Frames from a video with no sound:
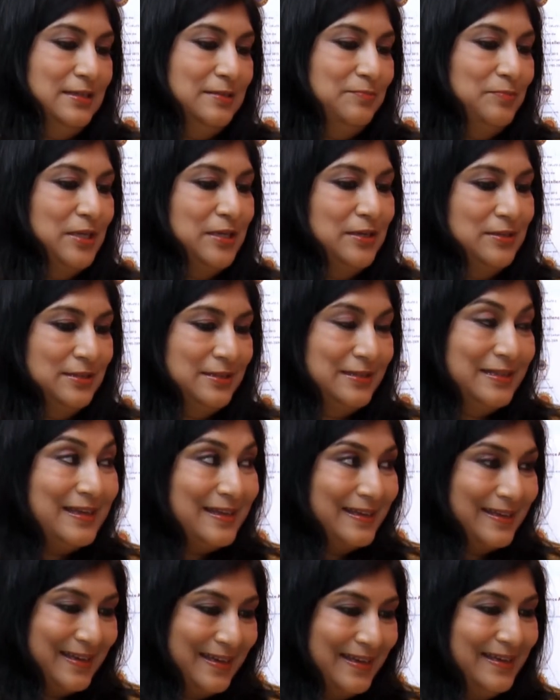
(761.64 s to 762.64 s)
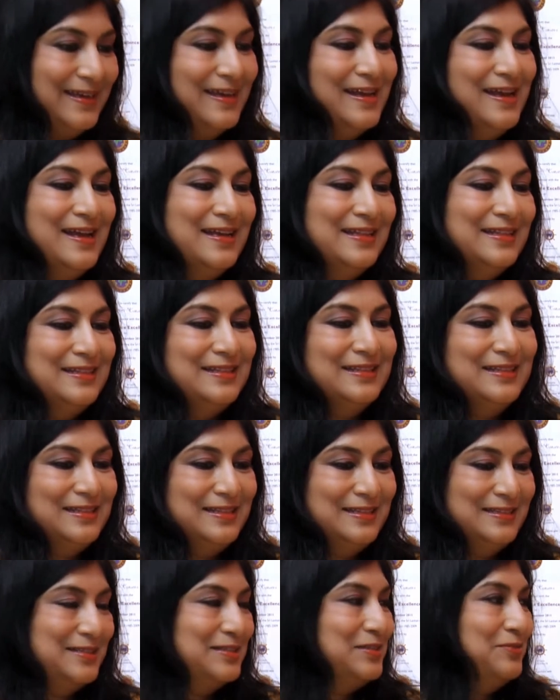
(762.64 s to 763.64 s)
because thinking
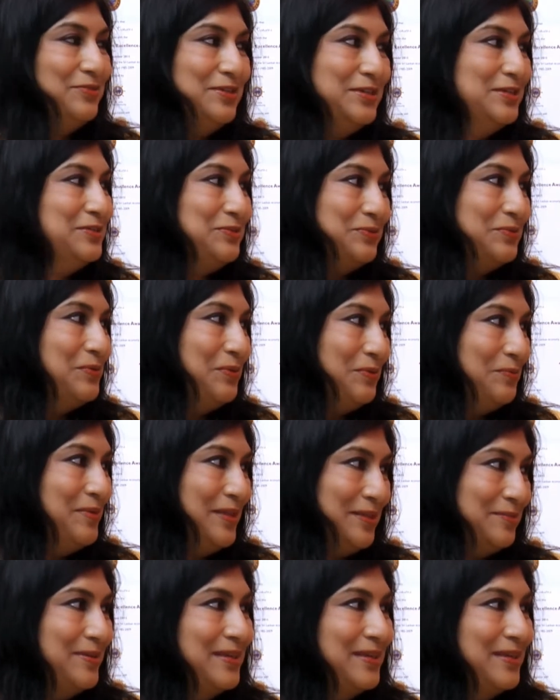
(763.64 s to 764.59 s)
this is the field to go, mathematics.